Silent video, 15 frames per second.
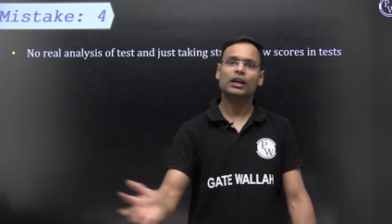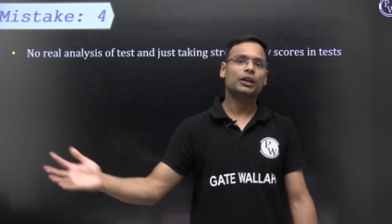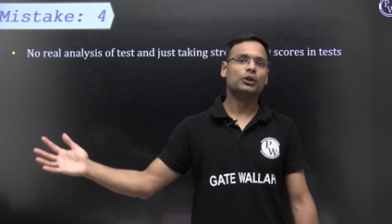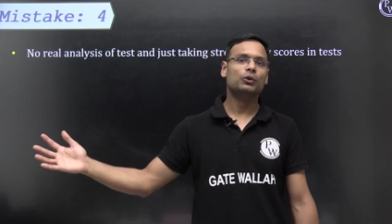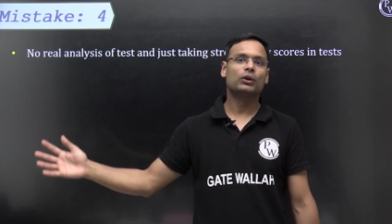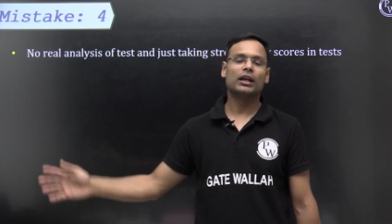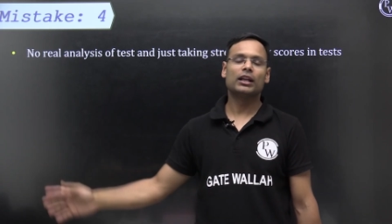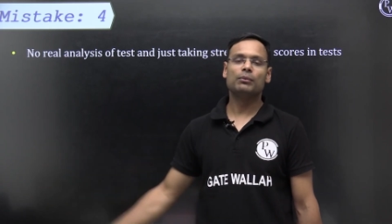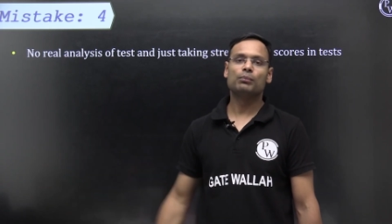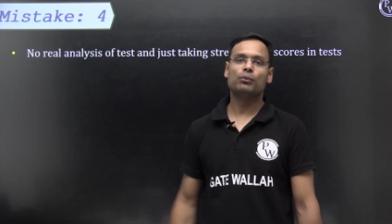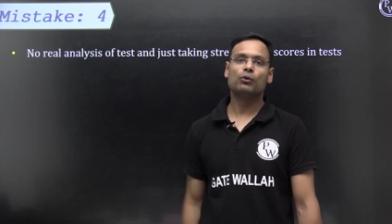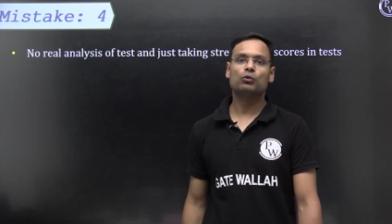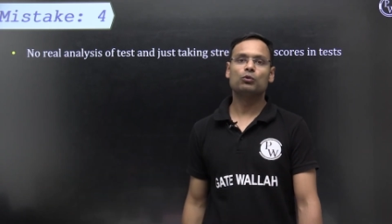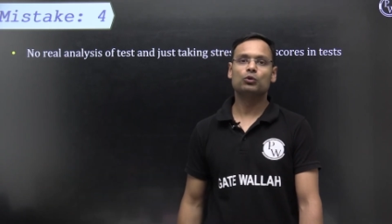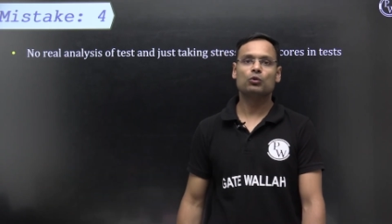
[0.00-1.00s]
you can
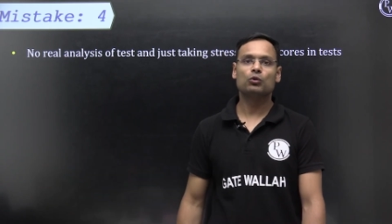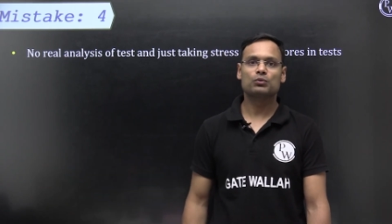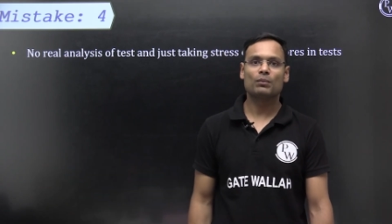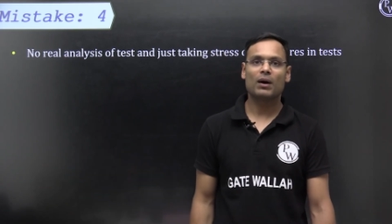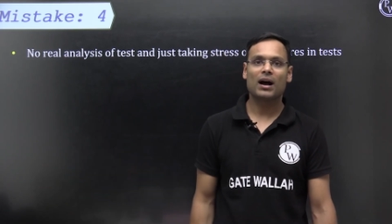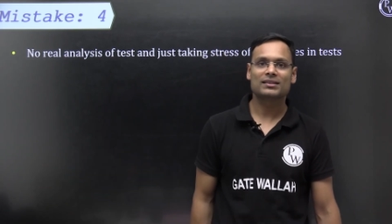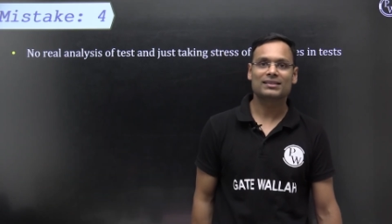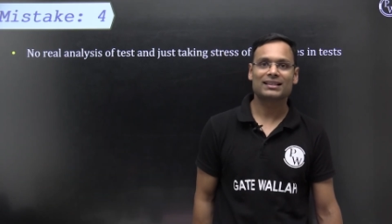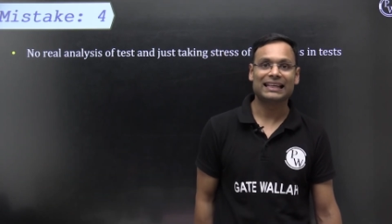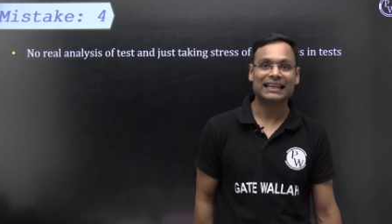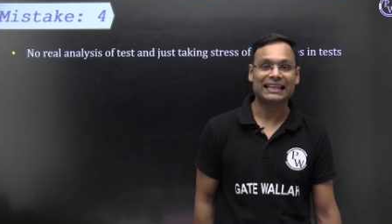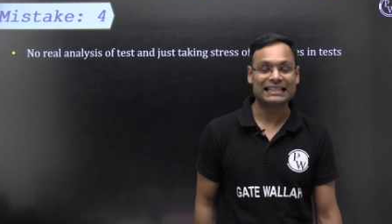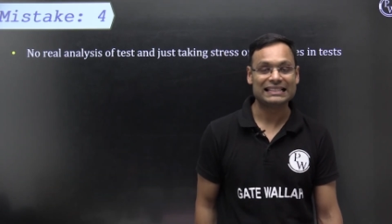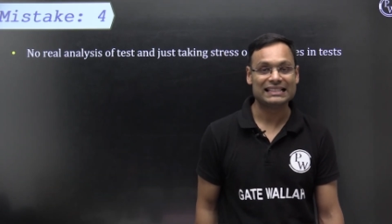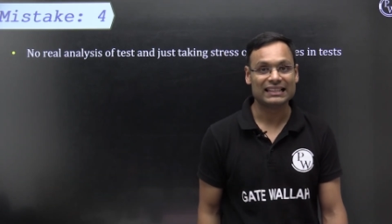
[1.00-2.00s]
improve those marks
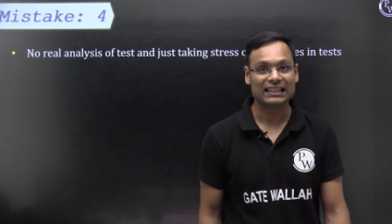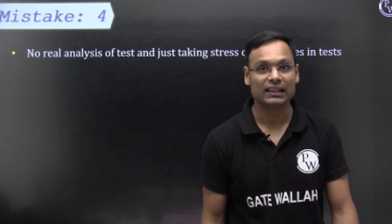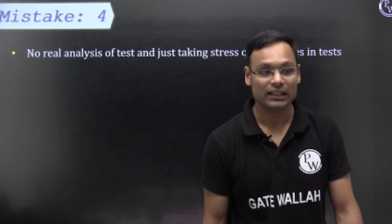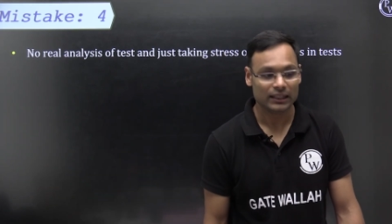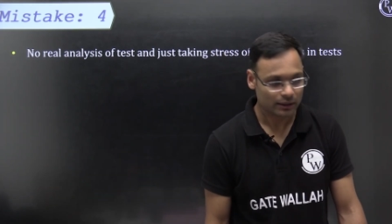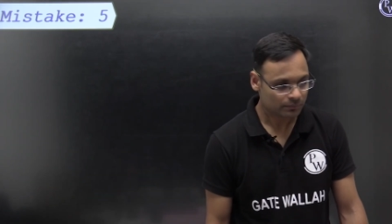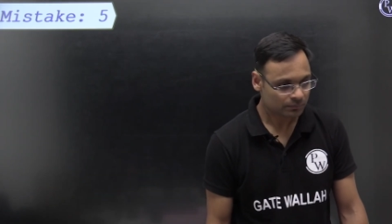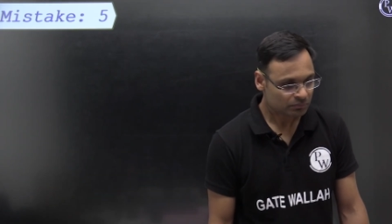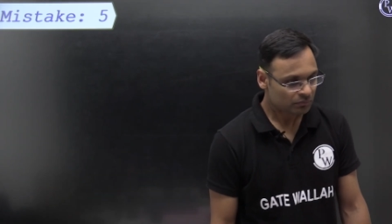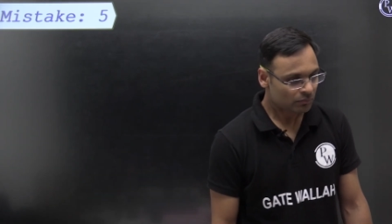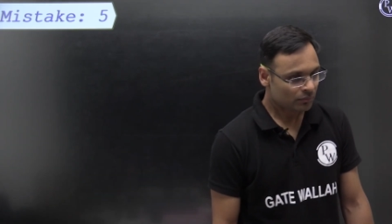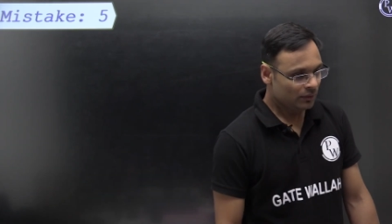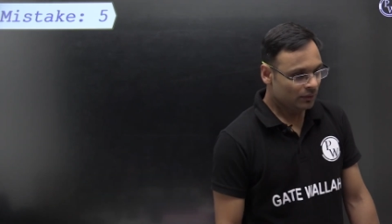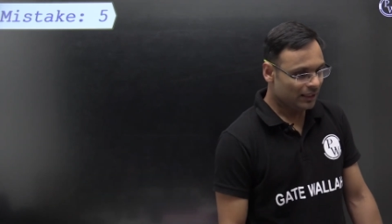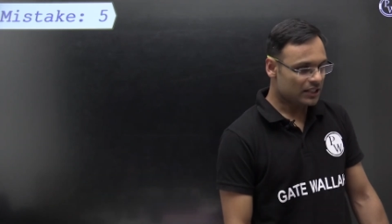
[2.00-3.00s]
easily.
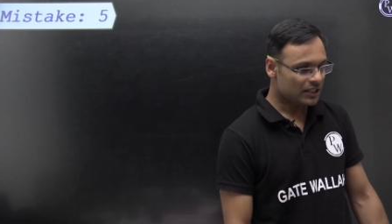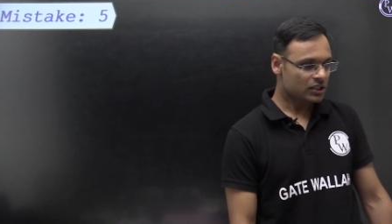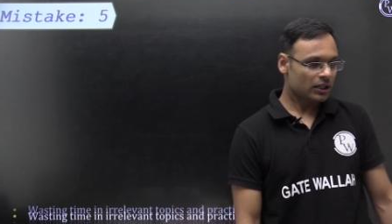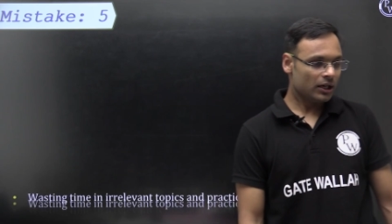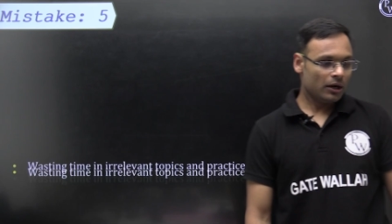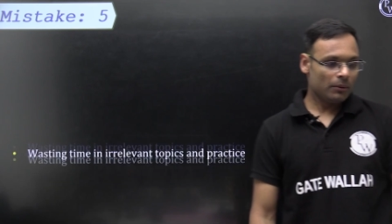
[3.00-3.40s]
Next